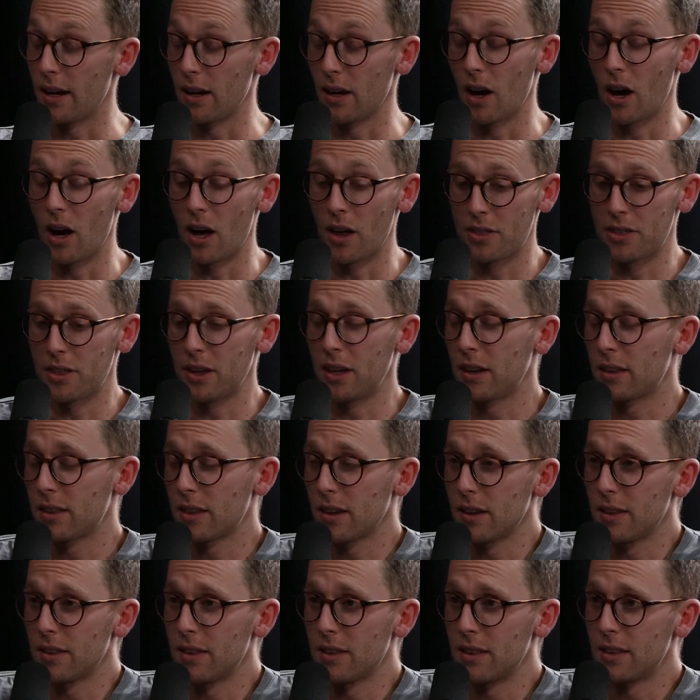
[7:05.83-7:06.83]
I think
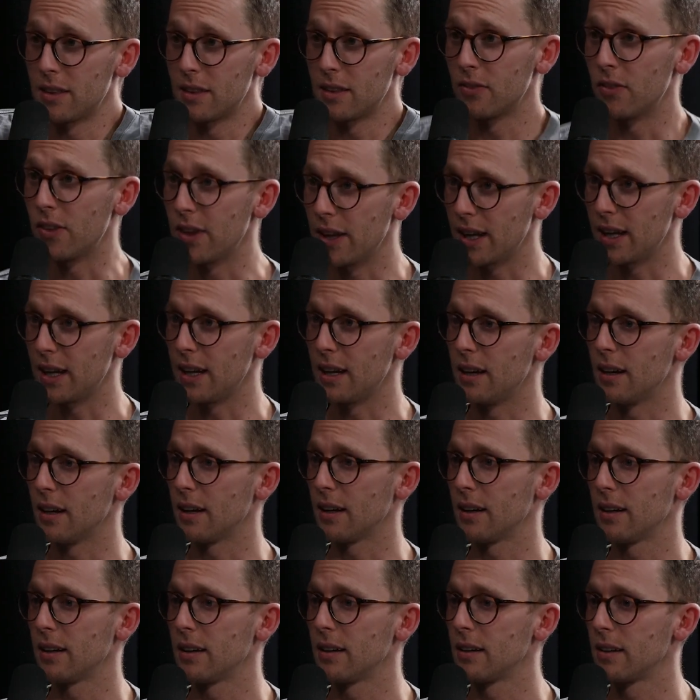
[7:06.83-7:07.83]
that the
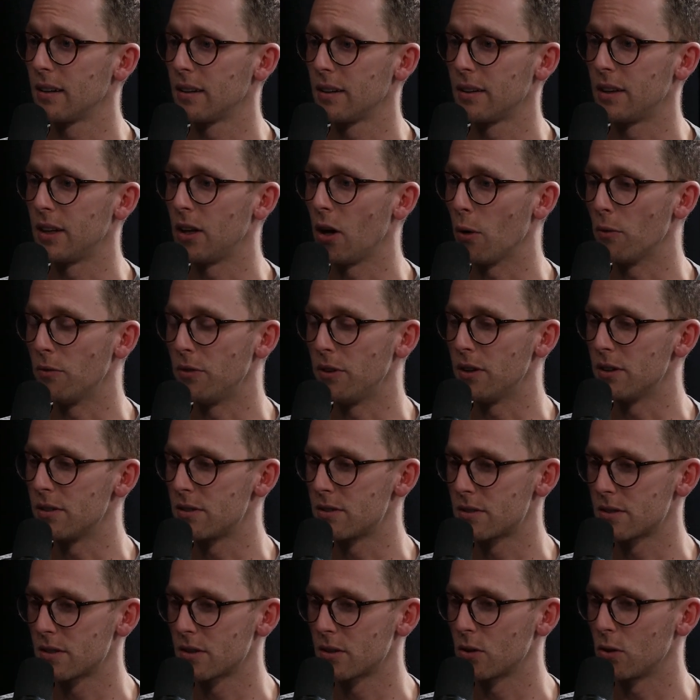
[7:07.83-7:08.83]

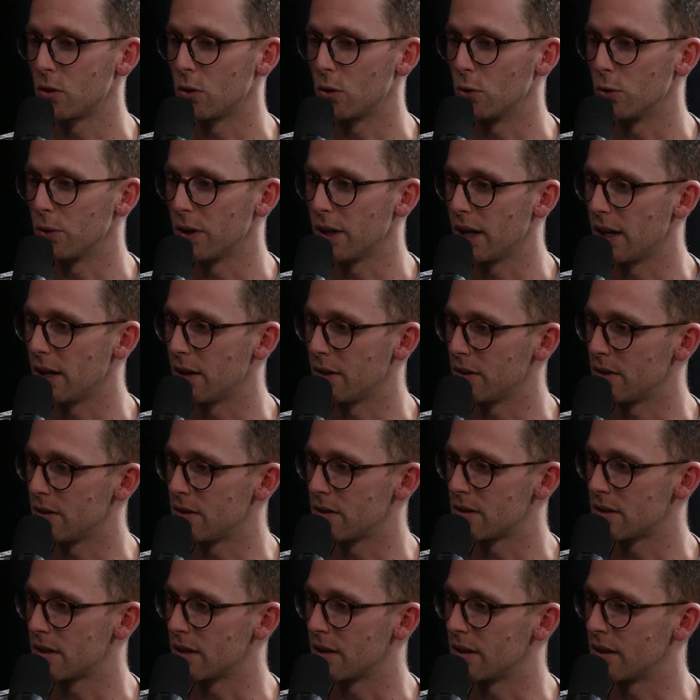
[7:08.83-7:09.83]
obvious call here
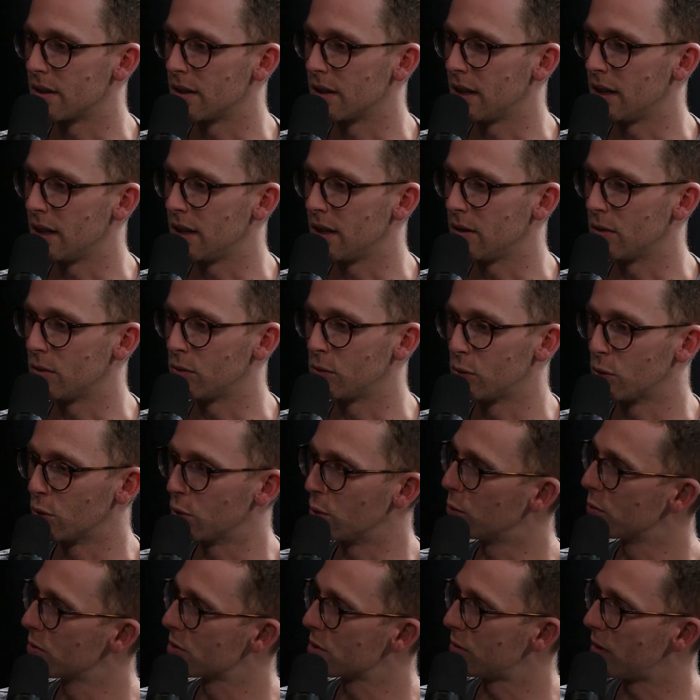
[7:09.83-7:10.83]
is that the
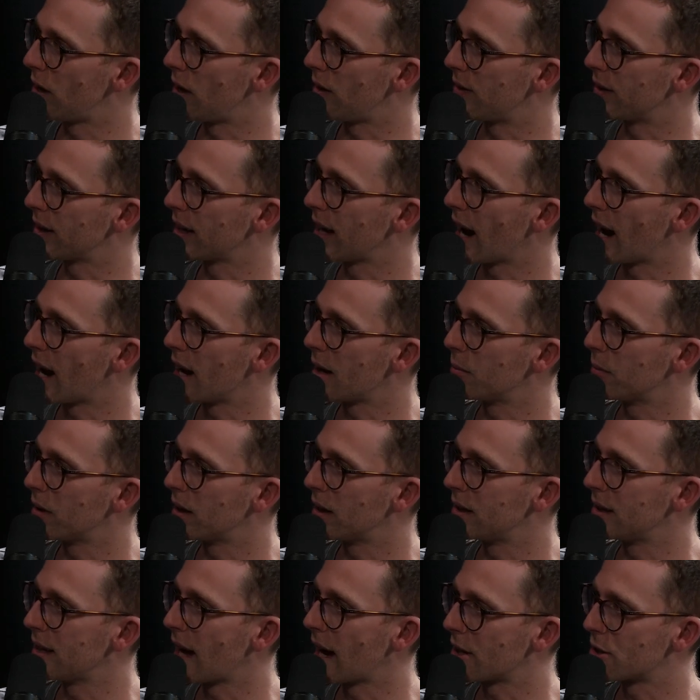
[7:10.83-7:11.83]
rules around the game
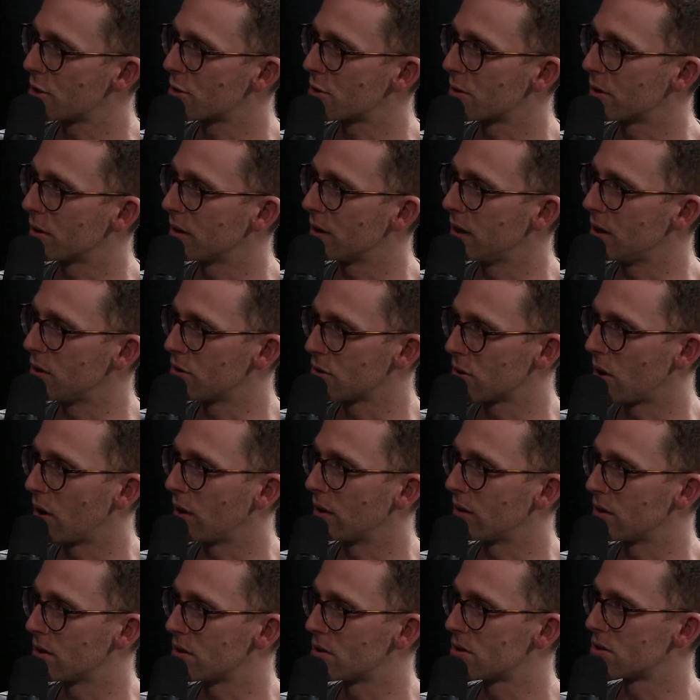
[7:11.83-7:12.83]
are naturally
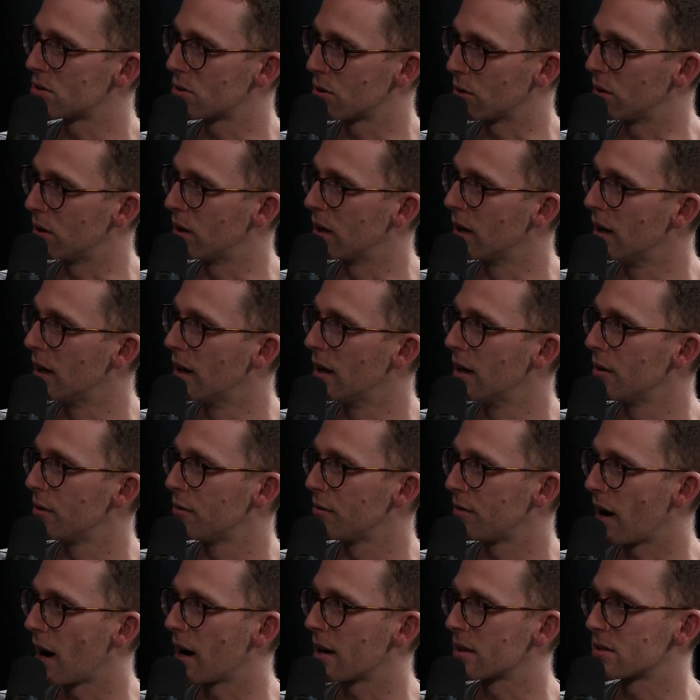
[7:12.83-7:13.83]
trying to suit
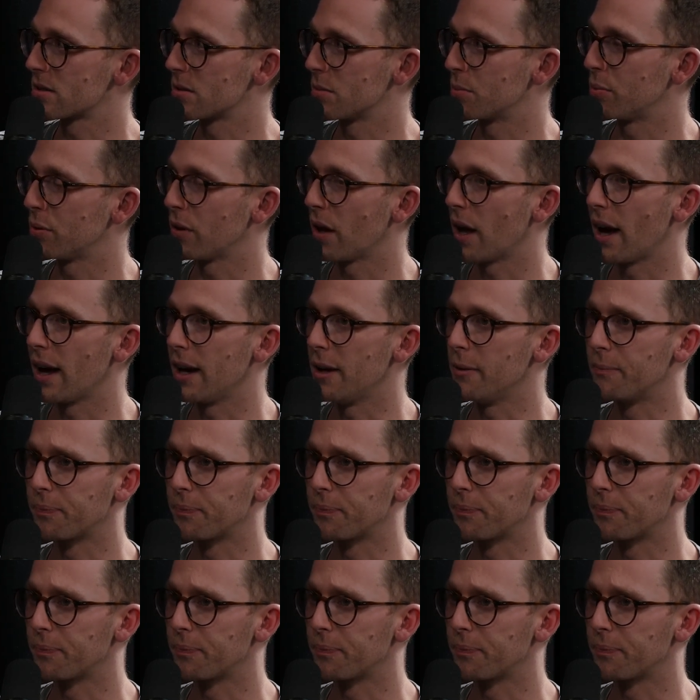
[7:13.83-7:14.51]
faster play,